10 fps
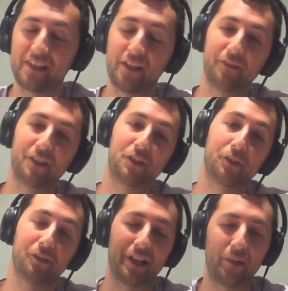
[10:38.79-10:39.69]
definitely
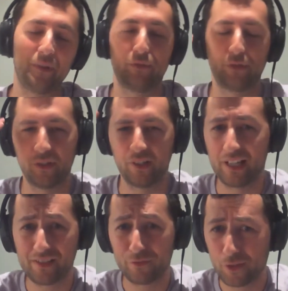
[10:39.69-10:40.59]
true. And I mean, for
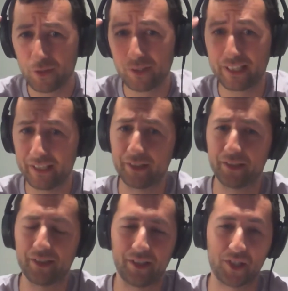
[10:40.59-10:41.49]
a
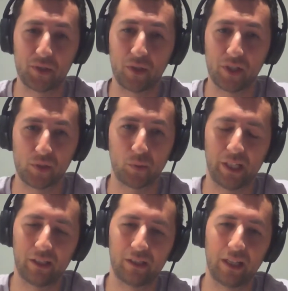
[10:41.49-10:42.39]
kid as
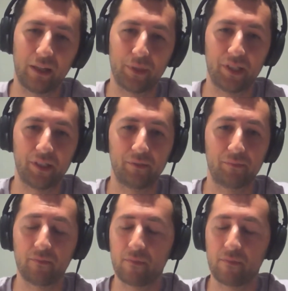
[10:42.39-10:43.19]
well, I mean,